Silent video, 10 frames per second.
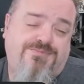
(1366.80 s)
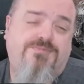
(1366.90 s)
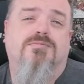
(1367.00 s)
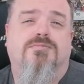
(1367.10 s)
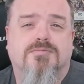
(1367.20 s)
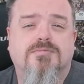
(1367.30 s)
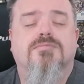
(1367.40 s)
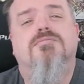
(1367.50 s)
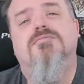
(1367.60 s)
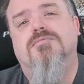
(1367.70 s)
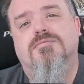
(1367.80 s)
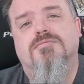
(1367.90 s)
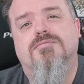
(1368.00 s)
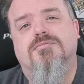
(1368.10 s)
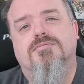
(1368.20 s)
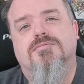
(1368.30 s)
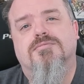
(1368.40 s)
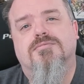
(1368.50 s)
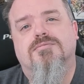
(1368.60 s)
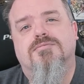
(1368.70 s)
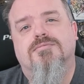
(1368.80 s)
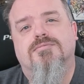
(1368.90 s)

[no speech]